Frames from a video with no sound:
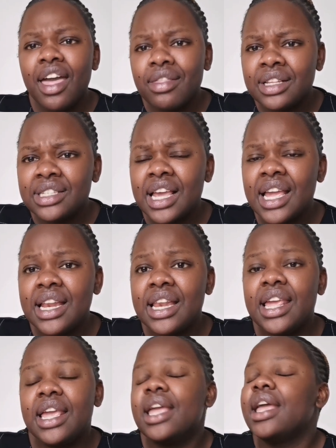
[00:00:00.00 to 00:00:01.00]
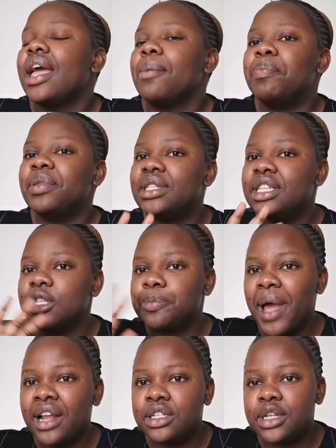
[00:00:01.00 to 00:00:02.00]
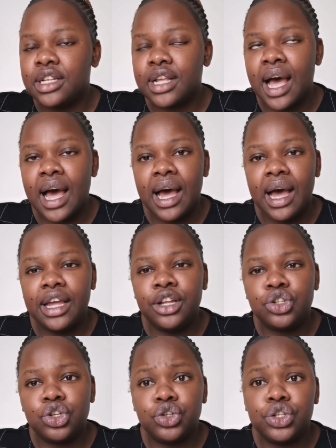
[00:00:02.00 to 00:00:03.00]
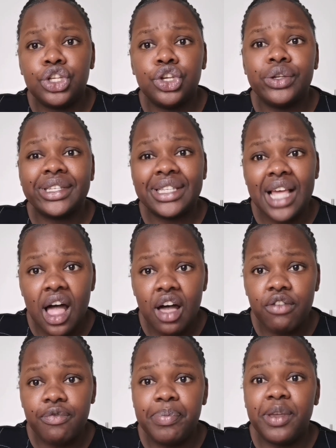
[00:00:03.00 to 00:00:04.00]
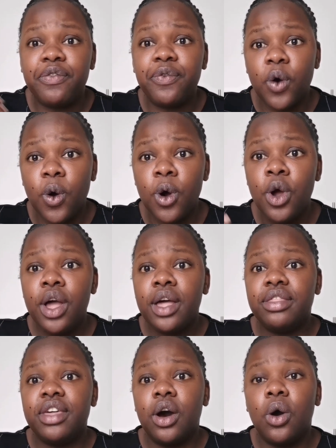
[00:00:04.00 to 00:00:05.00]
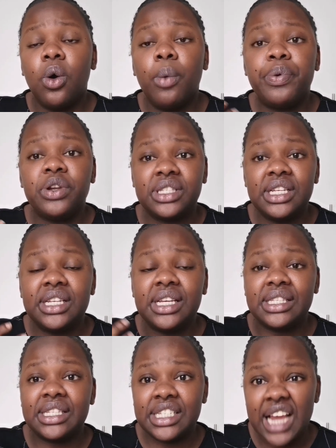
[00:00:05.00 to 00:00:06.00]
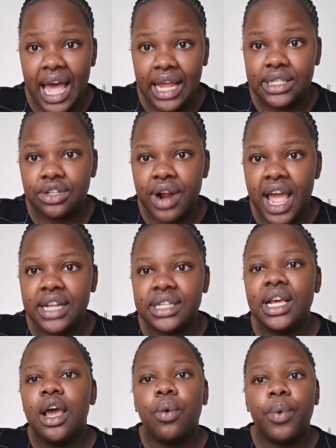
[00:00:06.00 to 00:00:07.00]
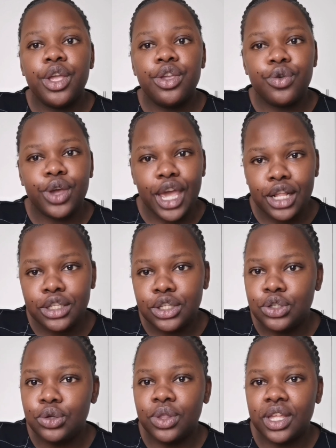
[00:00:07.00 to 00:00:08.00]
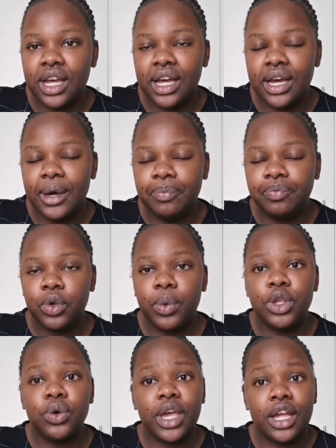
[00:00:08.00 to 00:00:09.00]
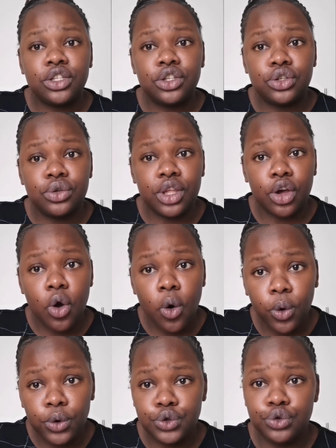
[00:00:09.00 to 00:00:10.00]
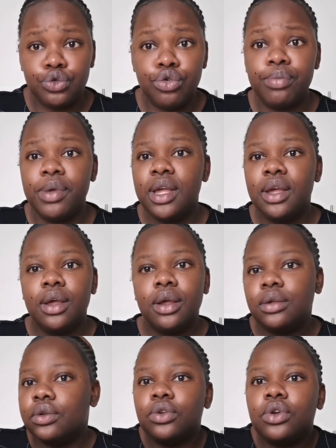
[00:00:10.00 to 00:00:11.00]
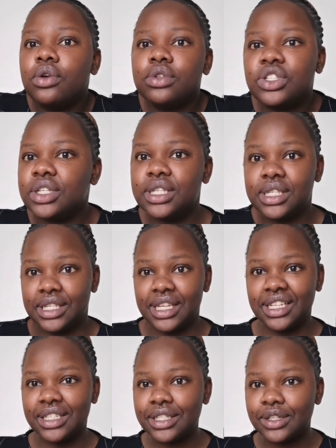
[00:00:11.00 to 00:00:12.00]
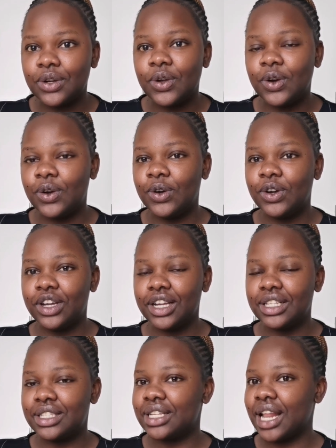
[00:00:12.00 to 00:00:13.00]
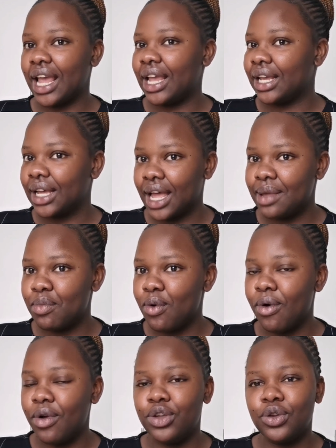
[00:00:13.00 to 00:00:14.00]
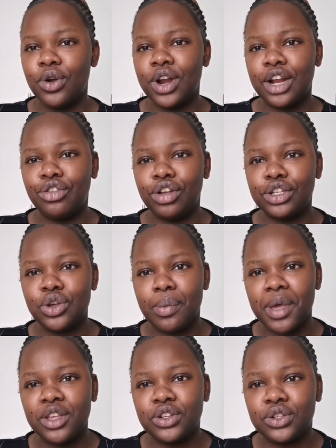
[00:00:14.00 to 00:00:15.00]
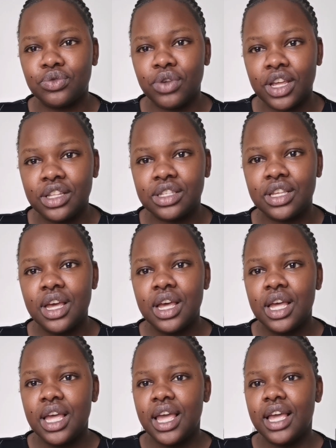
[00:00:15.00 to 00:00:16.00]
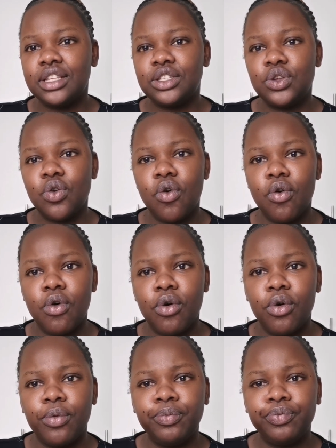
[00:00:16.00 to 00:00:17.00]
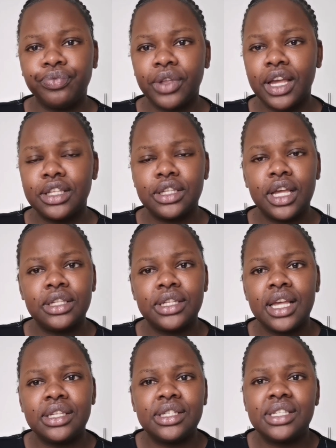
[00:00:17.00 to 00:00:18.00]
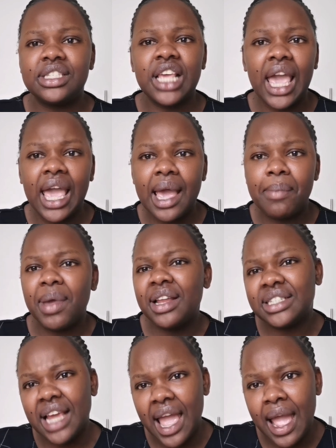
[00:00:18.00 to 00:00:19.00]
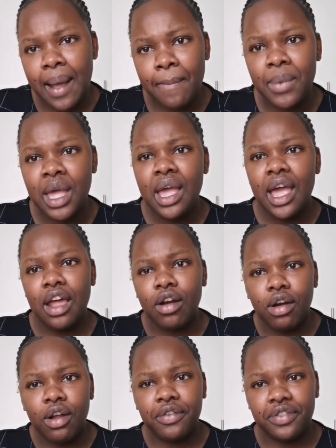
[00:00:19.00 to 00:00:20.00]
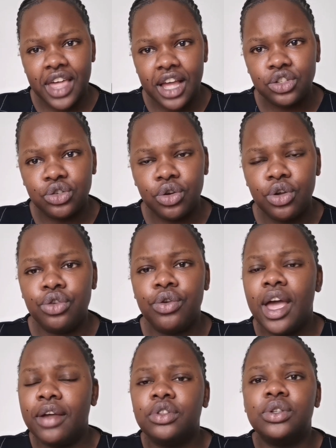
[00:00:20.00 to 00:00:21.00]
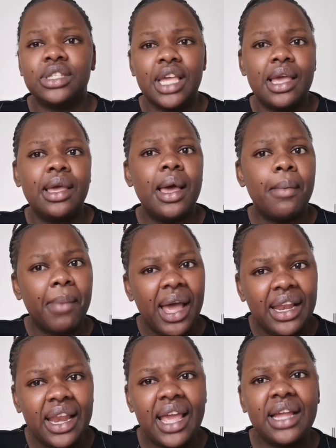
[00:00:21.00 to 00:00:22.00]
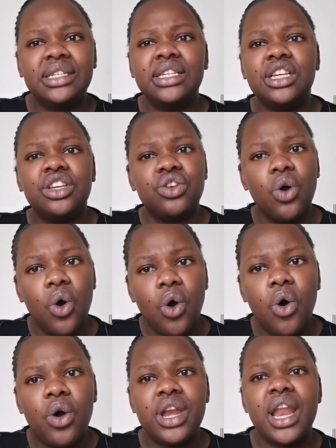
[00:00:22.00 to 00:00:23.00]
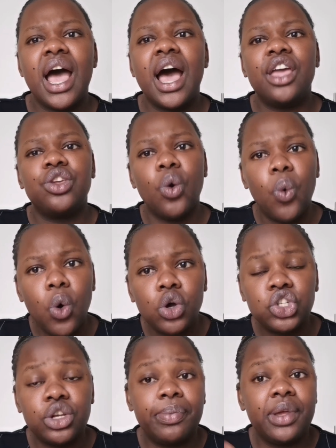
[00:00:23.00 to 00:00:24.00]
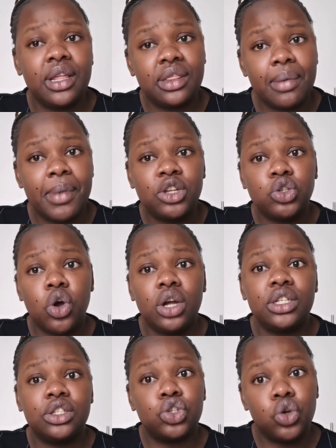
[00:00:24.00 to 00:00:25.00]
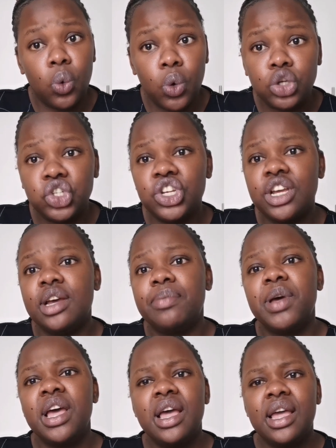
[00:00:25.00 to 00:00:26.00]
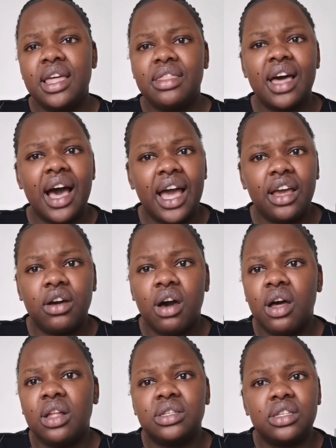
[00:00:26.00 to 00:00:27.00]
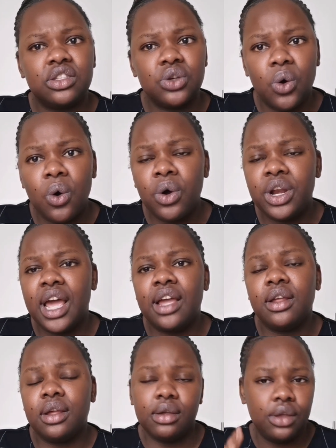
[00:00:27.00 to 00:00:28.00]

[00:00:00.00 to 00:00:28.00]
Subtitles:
And then secondly, despite introducing yourself before the whole proceedings start, right? When you get to the courtroom, you don't just sit, you know. It's like, you don't address your magistrate as your as say madam and all of that, you know. You have to say my lady, your honor, your worship. In the Match Court, it's your worship. In the High Court, it's your honor.